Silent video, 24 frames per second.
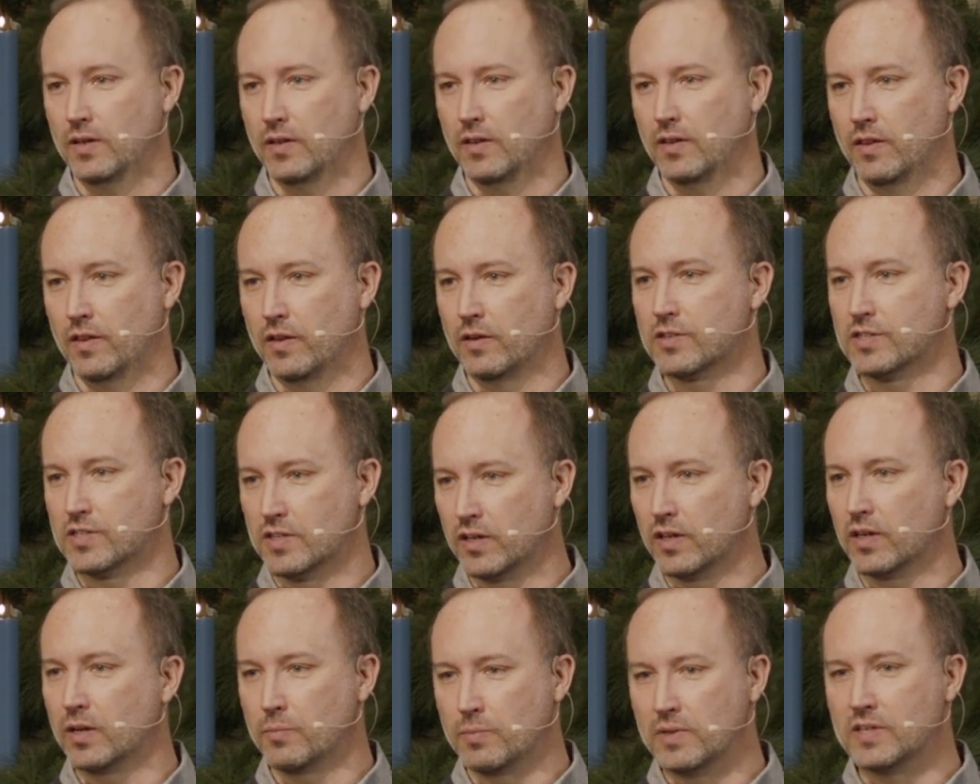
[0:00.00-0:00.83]
There's
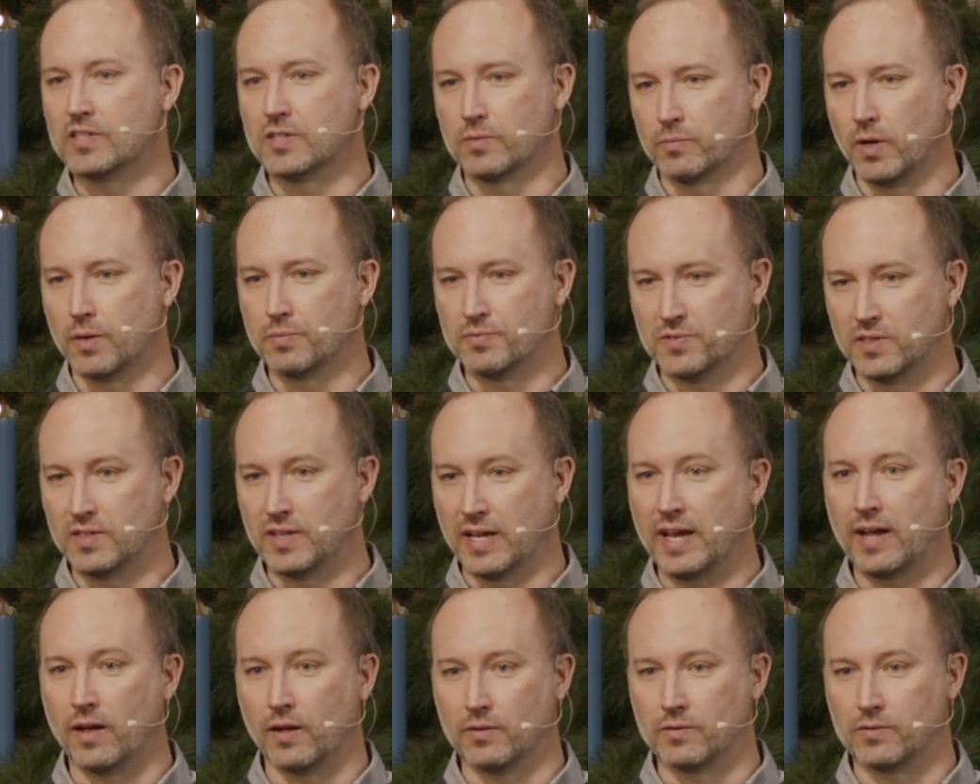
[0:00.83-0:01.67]
going to be some ups and
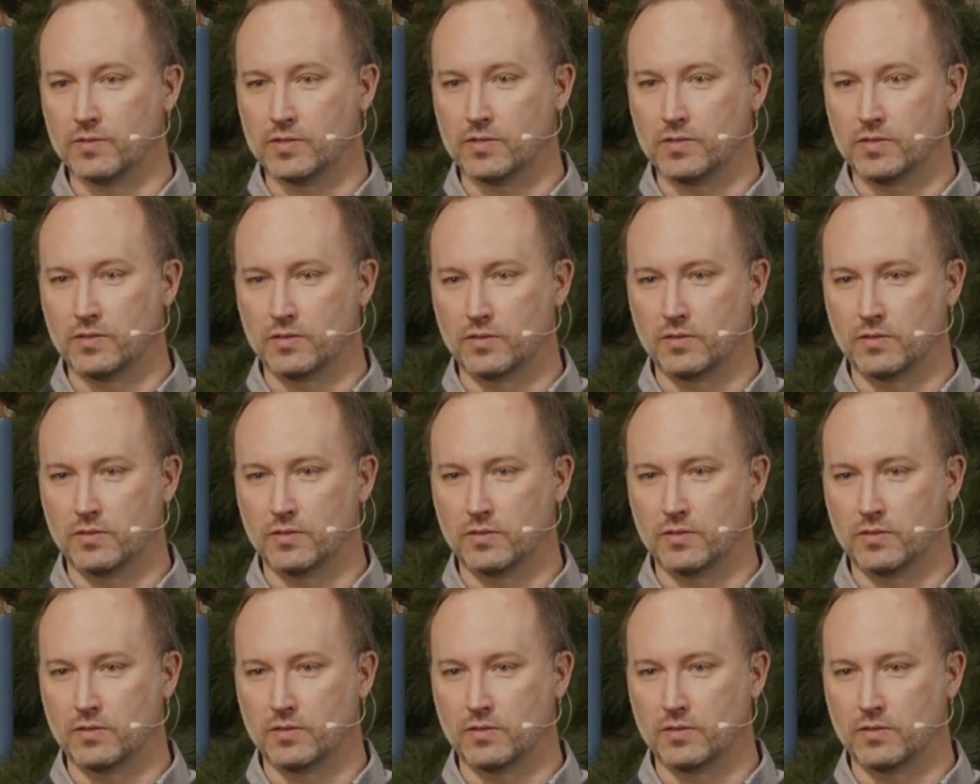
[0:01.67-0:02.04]
downs.